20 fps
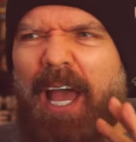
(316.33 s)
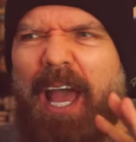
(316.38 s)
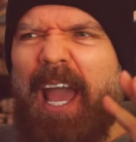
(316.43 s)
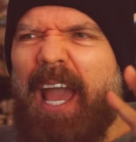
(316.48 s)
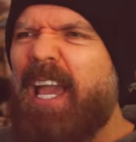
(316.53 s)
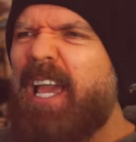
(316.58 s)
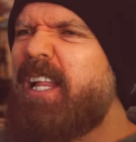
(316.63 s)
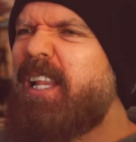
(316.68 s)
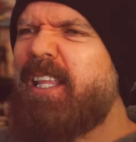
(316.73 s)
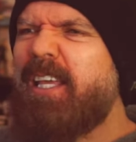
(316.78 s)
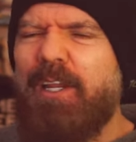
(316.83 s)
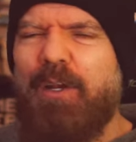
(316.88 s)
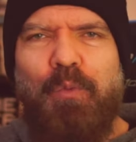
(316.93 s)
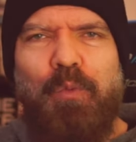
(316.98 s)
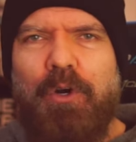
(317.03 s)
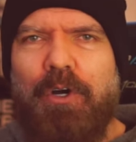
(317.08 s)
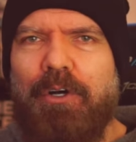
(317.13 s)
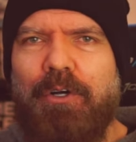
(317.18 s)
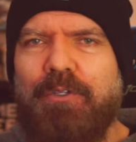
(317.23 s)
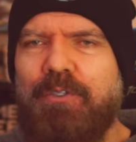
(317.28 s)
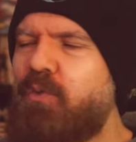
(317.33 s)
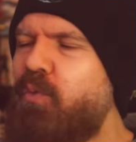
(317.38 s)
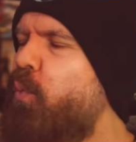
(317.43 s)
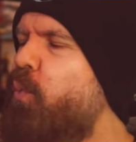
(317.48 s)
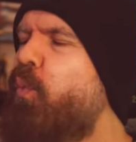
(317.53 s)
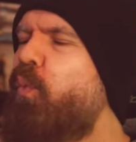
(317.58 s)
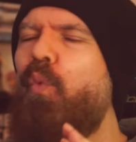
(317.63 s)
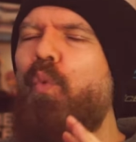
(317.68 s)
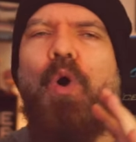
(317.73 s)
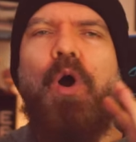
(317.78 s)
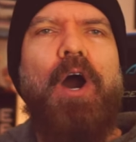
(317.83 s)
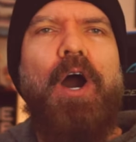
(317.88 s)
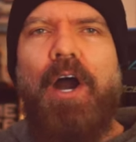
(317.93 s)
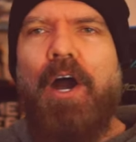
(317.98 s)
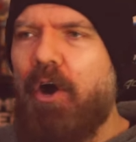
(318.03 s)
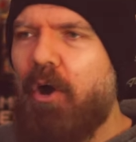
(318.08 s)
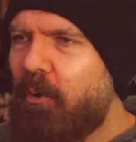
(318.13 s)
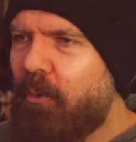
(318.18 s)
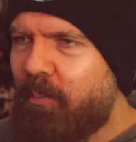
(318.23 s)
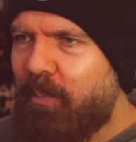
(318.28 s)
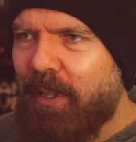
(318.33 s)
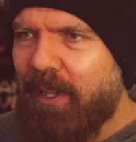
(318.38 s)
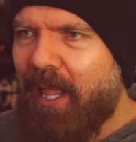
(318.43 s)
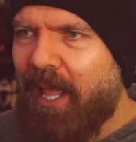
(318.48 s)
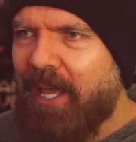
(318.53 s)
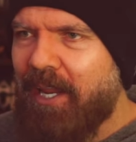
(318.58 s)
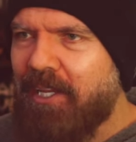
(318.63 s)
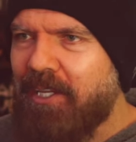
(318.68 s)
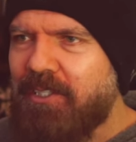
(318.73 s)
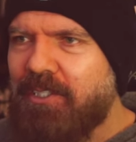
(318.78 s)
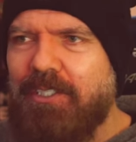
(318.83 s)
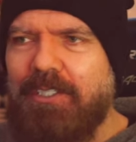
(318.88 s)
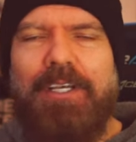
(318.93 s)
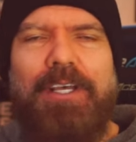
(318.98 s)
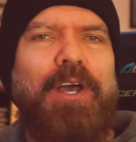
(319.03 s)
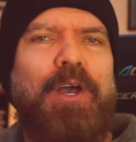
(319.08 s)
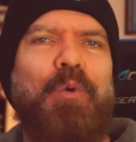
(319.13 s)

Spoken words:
alien worlds, wild planets.